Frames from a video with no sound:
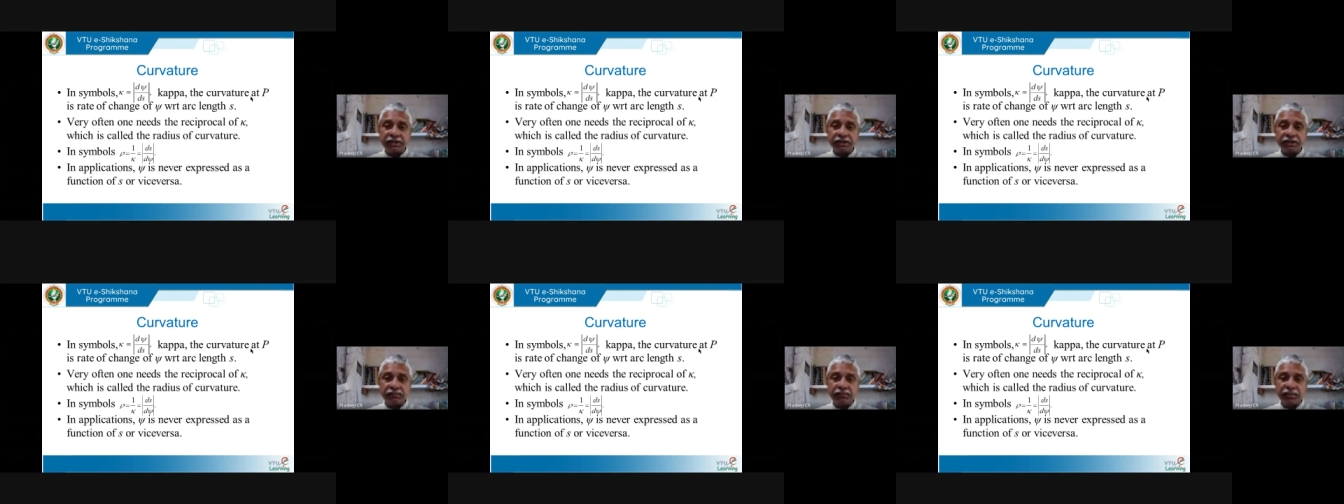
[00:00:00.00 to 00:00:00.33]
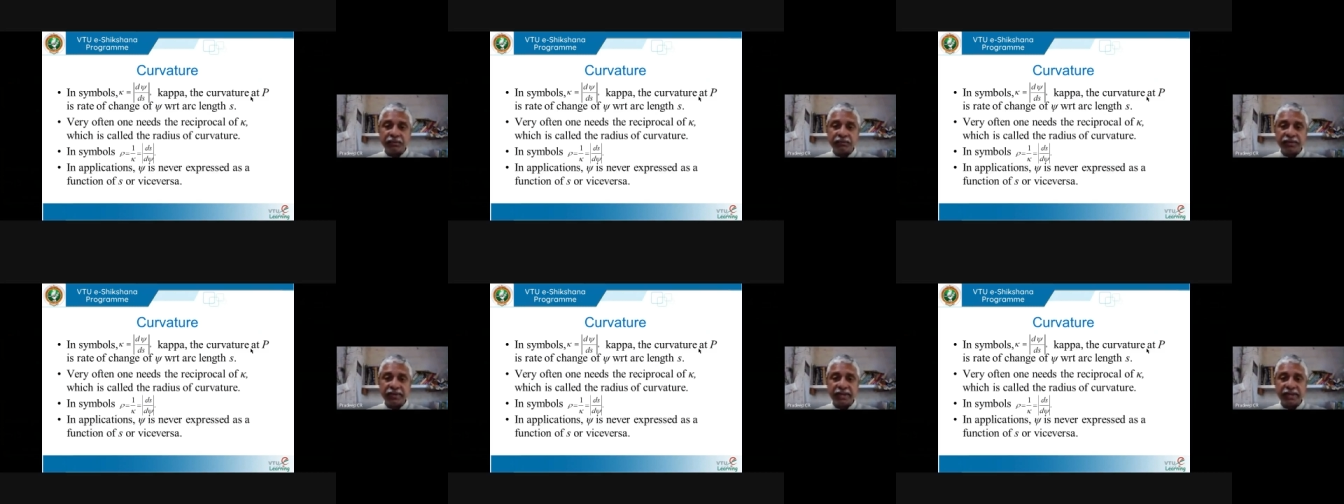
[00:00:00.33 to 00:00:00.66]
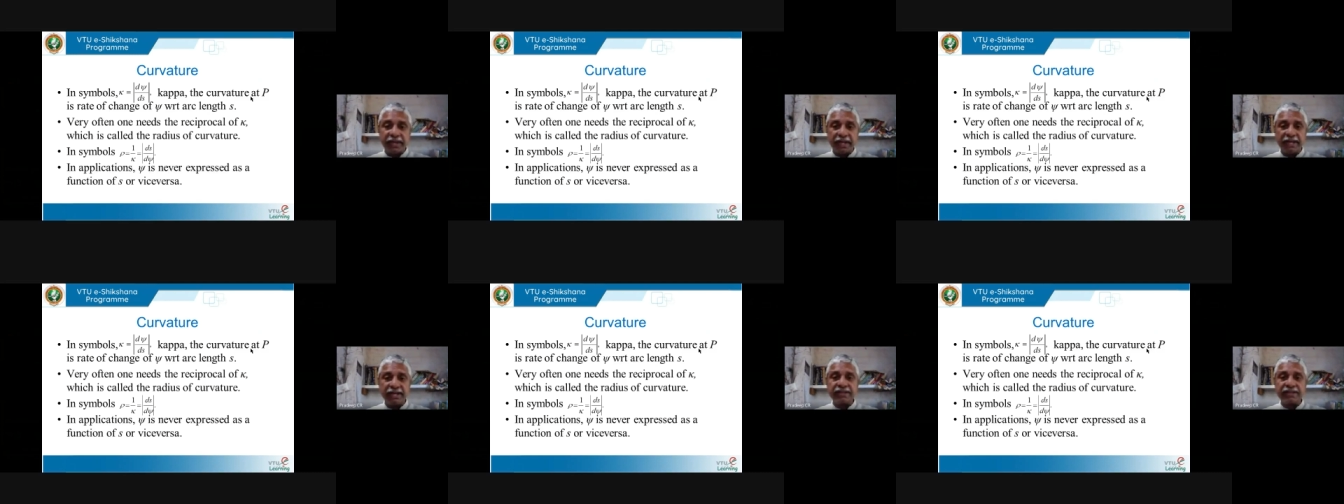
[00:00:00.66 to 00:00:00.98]
uh, we get
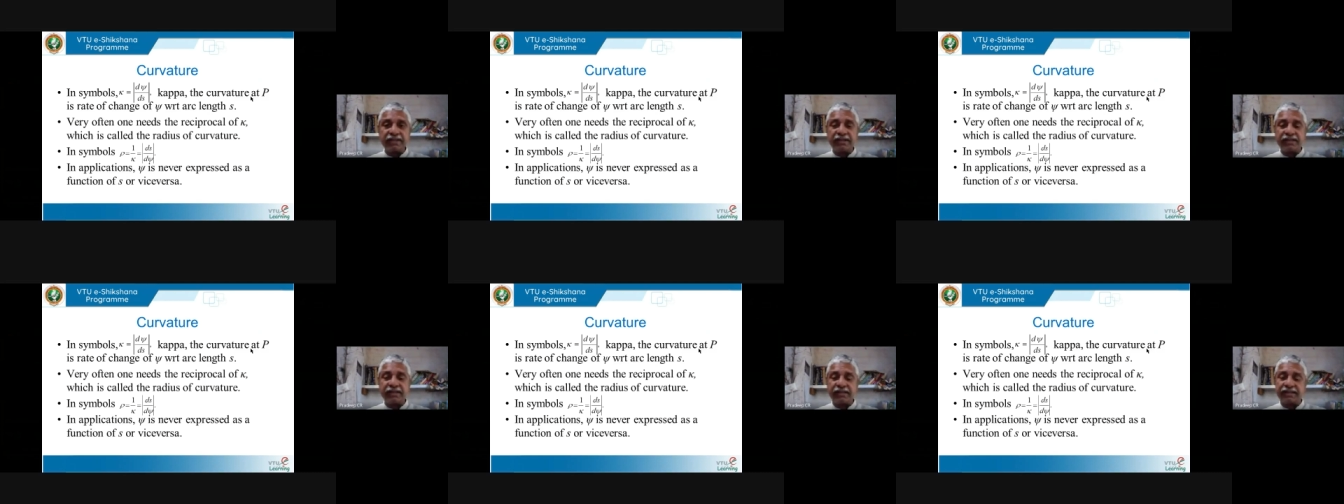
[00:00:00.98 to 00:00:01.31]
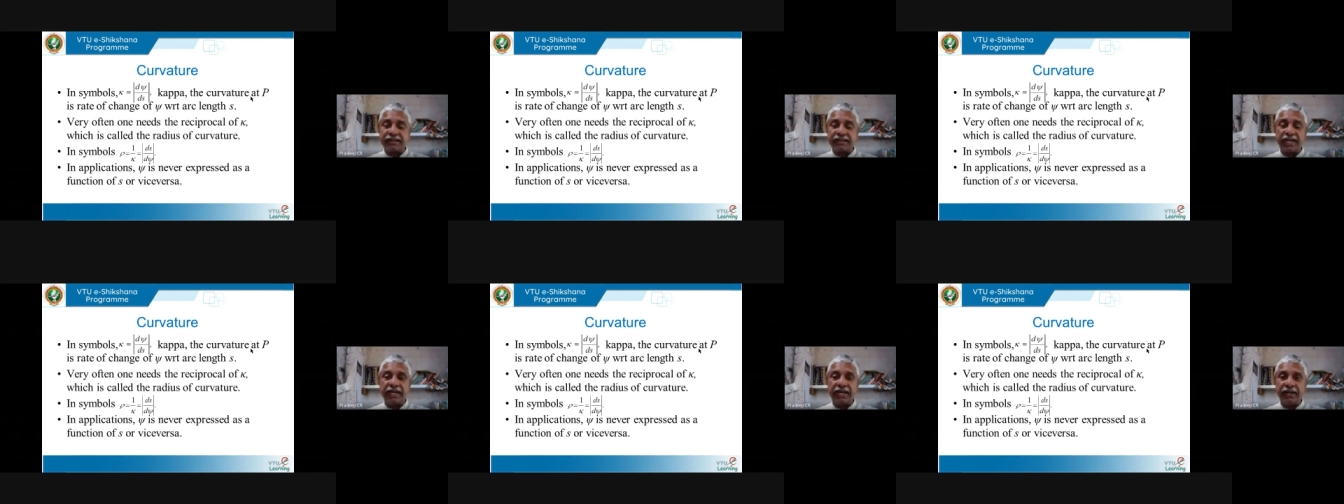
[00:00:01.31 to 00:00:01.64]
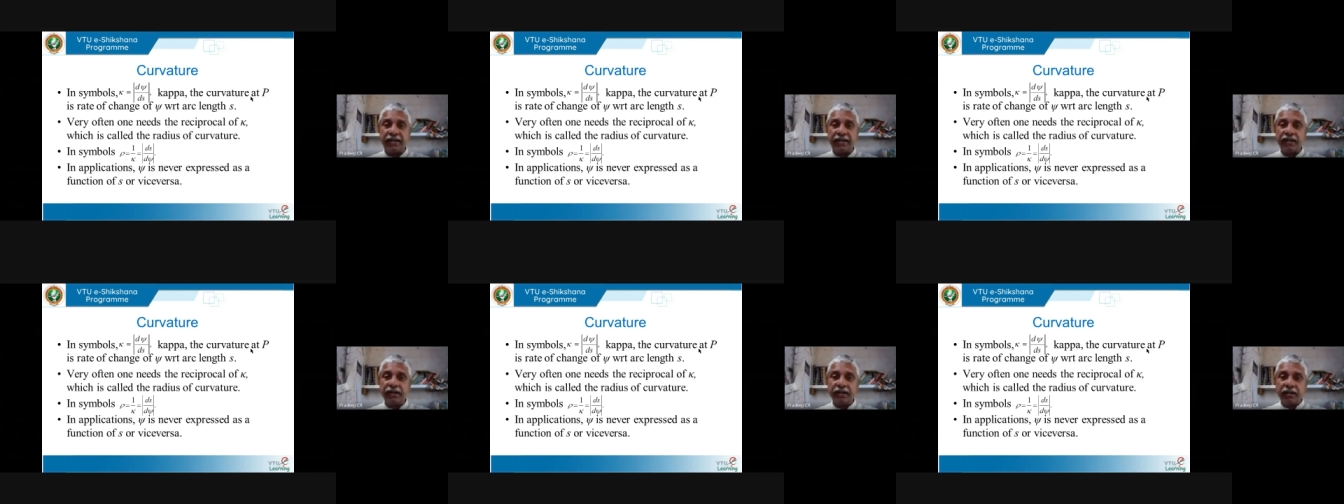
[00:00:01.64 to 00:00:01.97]
relation between y
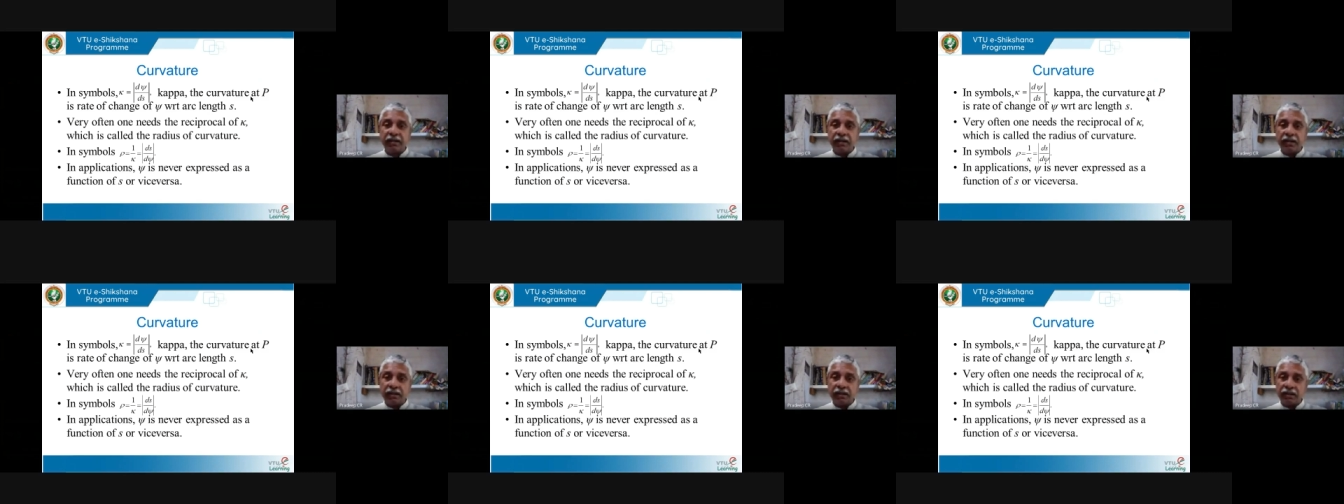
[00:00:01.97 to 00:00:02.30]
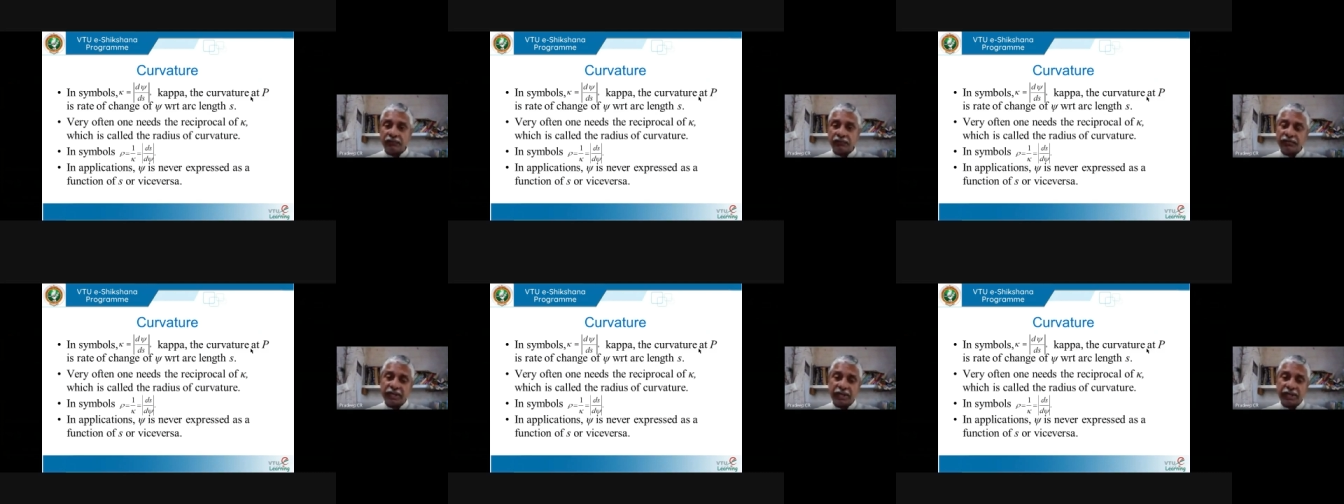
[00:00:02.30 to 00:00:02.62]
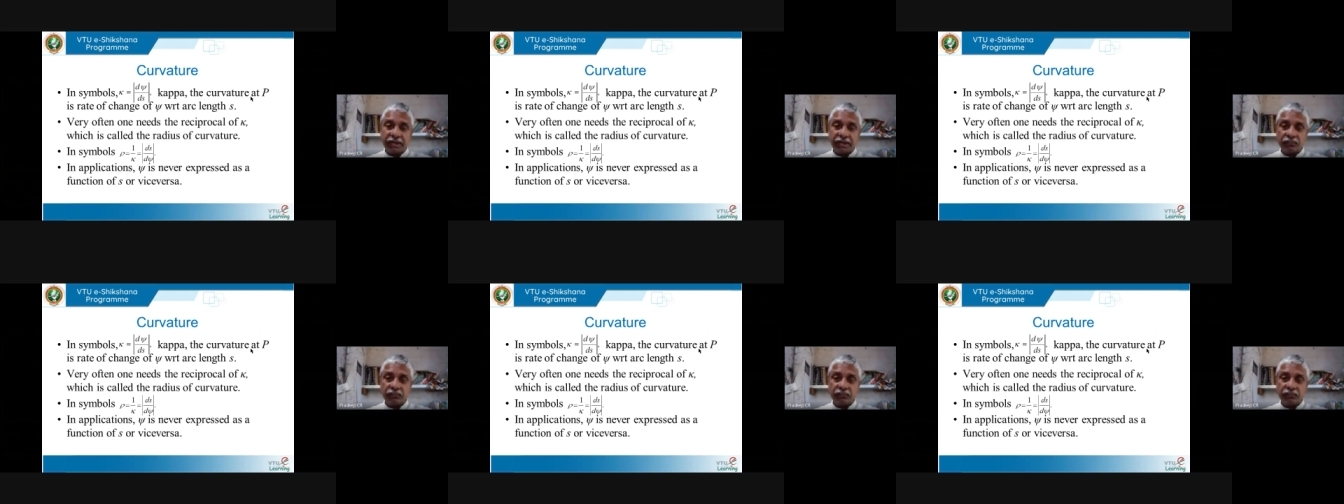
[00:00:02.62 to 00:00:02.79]
and x or